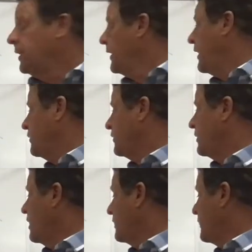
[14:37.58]
And as
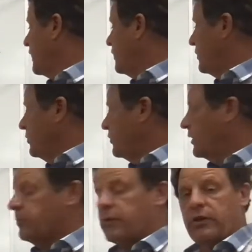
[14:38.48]
long as I do
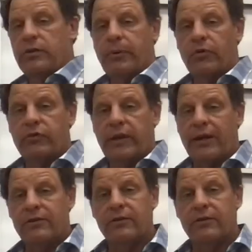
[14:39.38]
something to both sides,